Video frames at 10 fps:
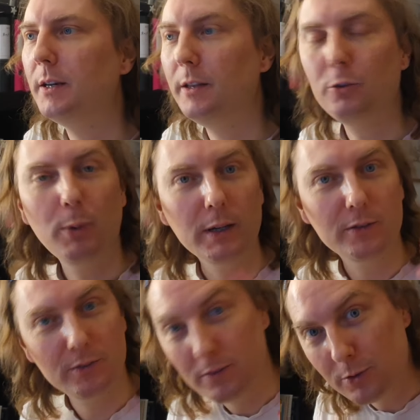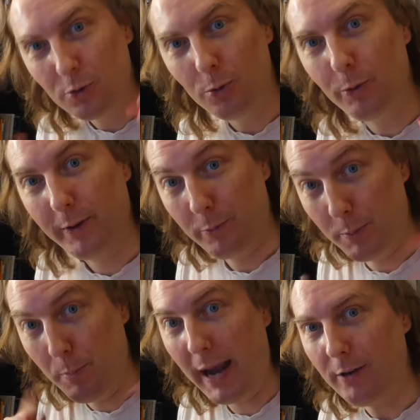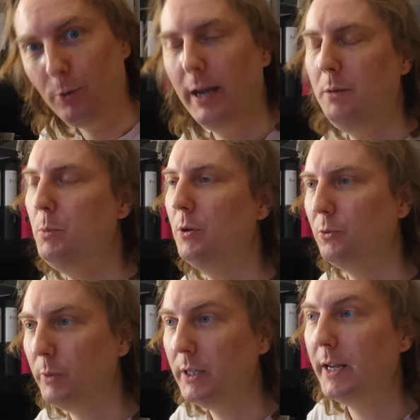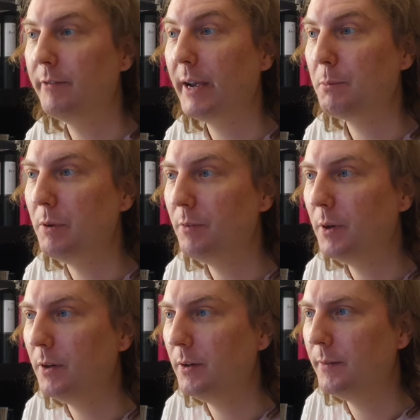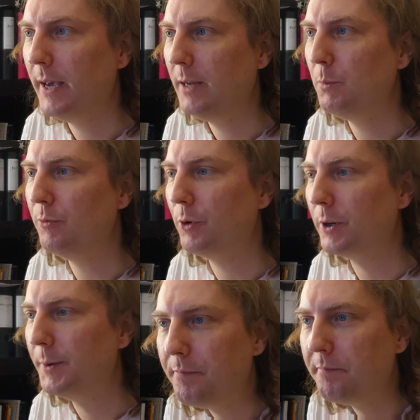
And this one, it's true that we're back to eight because we didn't have eight, be uh, eight before.